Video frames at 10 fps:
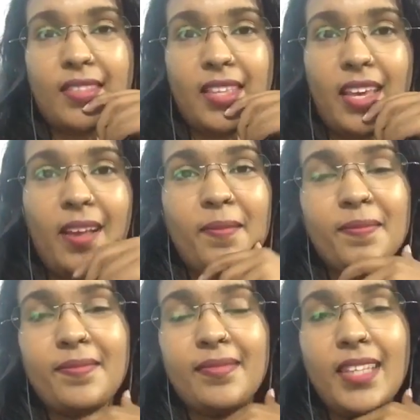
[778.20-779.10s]
Yeah,
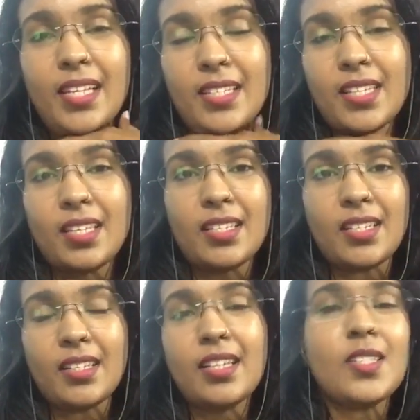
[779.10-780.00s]
that's it.
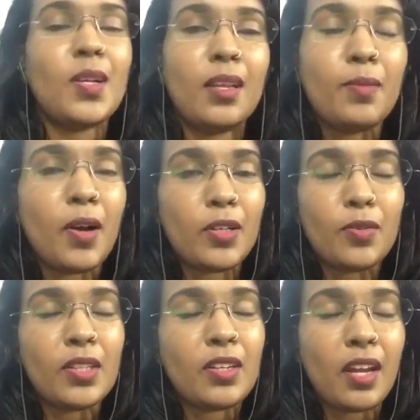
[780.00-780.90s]
That's all about
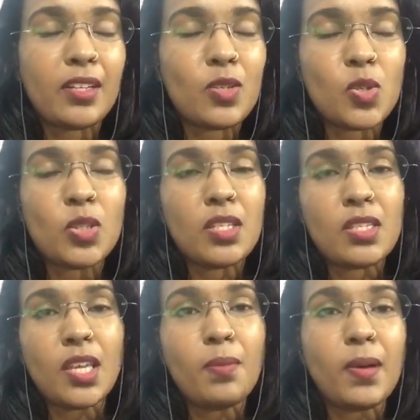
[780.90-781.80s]
The Riders to the
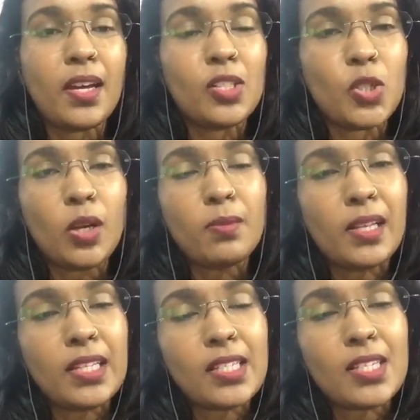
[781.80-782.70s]
Sea by John
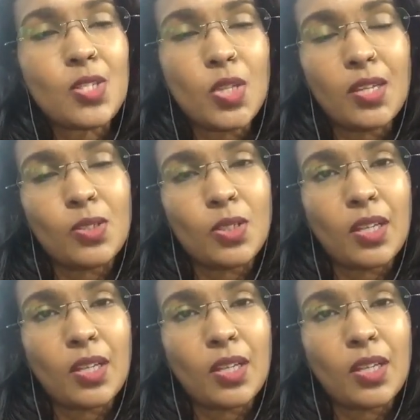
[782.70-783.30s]
Millington Synge.